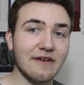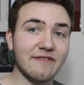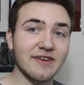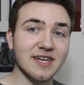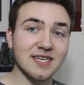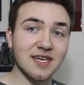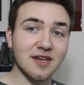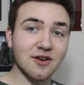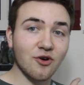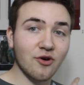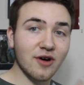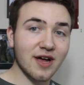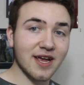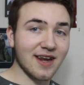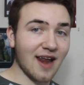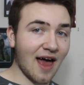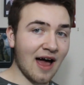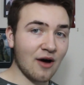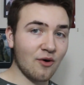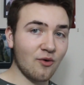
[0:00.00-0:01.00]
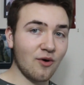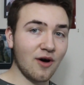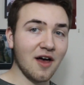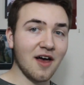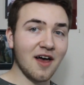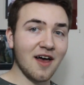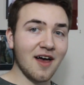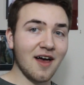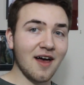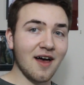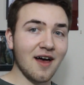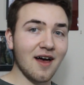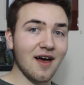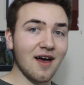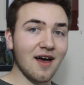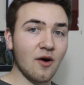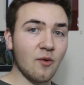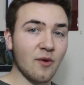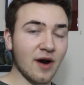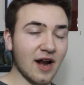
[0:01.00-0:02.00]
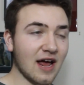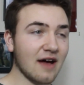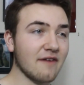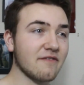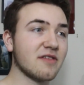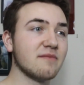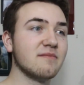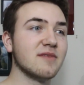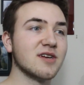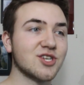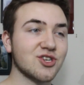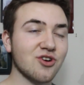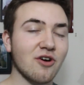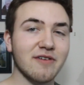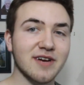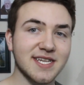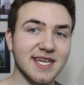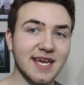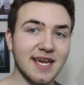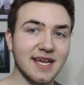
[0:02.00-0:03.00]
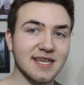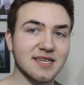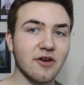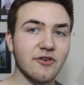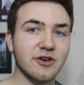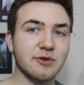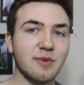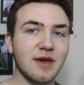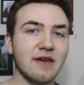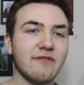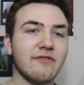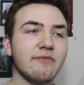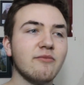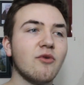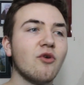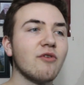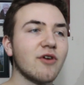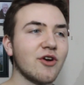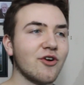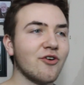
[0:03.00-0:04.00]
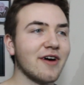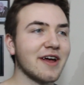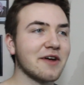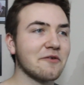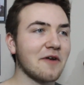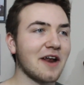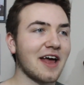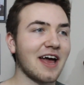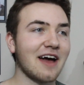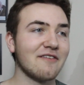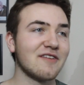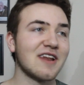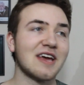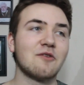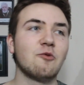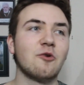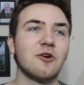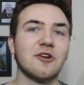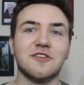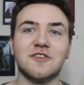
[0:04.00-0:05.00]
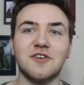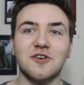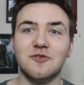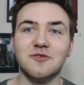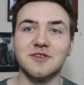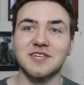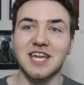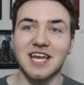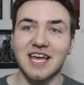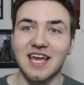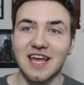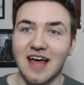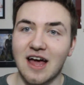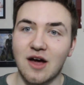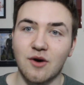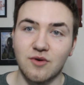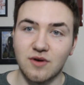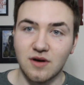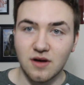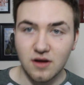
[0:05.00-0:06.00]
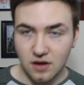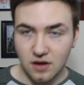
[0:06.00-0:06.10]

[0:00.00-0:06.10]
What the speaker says: If it's annoying now, when I have the majority, it's going to be even more annoying when I have like one or two sticking out.